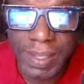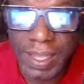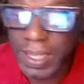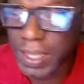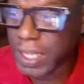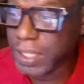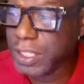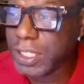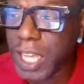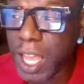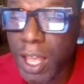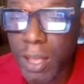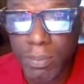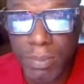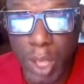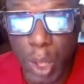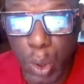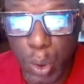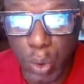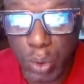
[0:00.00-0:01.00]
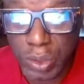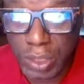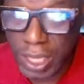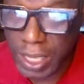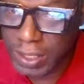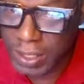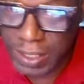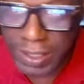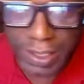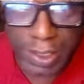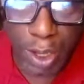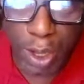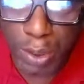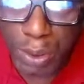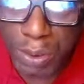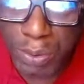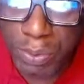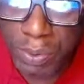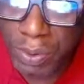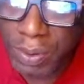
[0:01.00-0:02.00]
And then Tom goes, and this is all
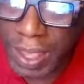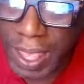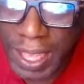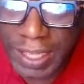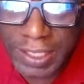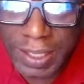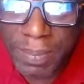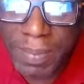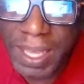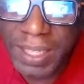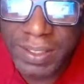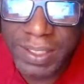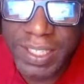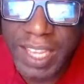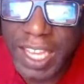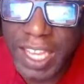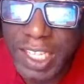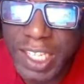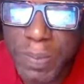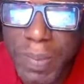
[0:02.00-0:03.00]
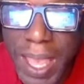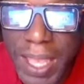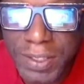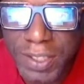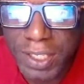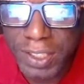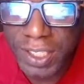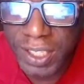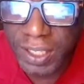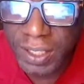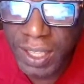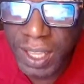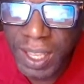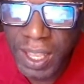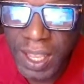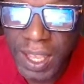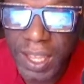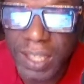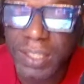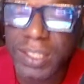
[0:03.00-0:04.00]
through SMS text messaging.
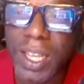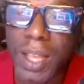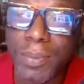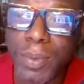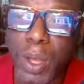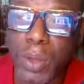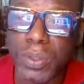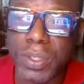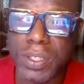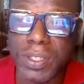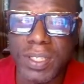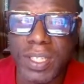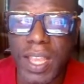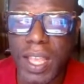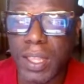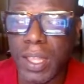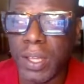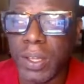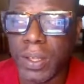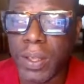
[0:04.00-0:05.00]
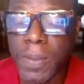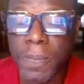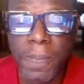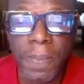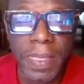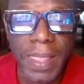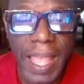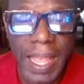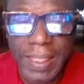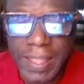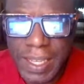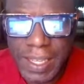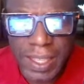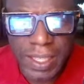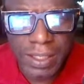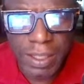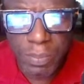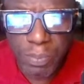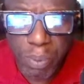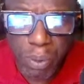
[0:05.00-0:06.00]
And Tom goes and say, "Look, I need
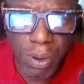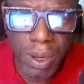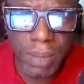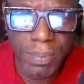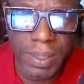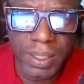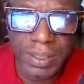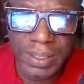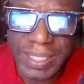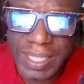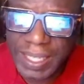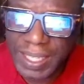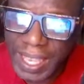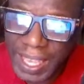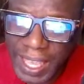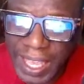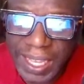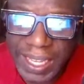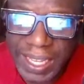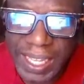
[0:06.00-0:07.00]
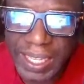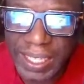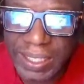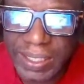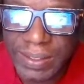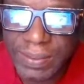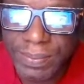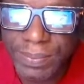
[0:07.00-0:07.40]
an appointment to get a haircut."